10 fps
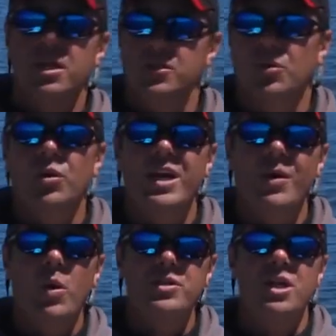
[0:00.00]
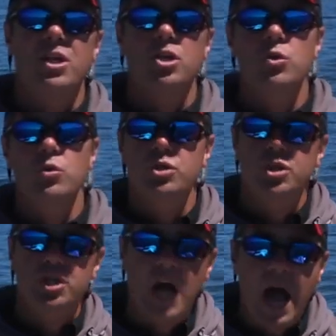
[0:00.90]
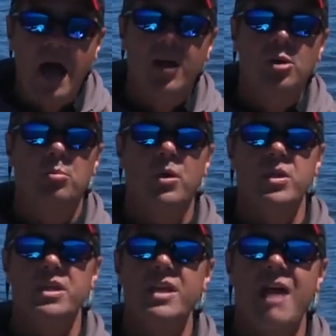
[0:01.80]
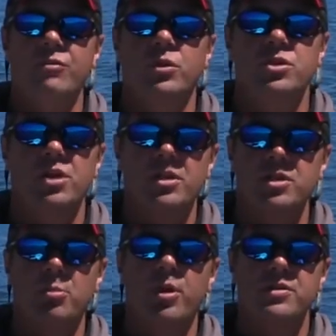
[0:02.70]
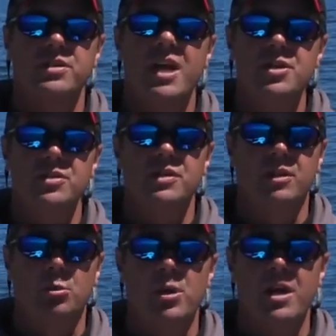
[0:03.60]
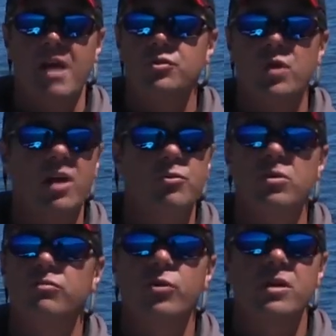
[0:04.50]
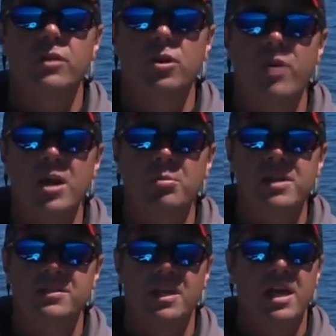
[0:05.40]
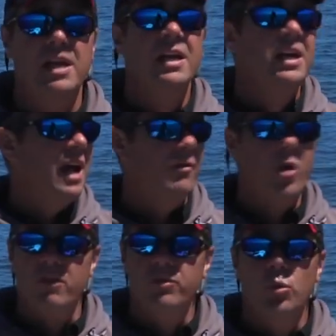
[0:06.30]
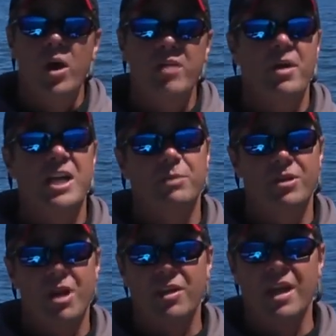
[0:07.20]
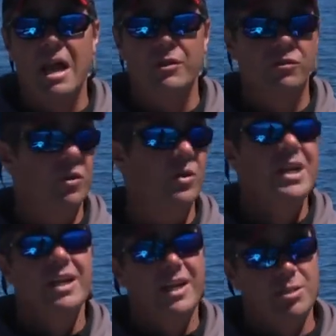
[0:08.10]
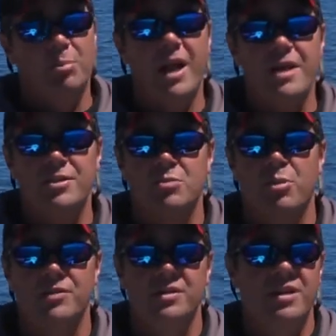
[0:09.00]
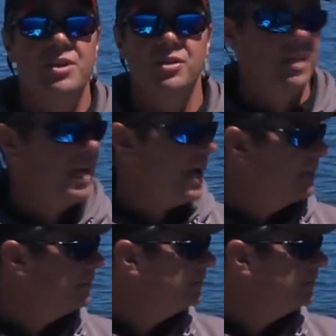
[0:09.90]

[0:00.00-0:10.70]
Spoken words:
So it wasn't a huge shock, but we did have to adjust our presentations a little bit. I've tried 3 or 4 different crankbaits today. I've caught a few white bass, but nothing else. So it's a plastics presentation today.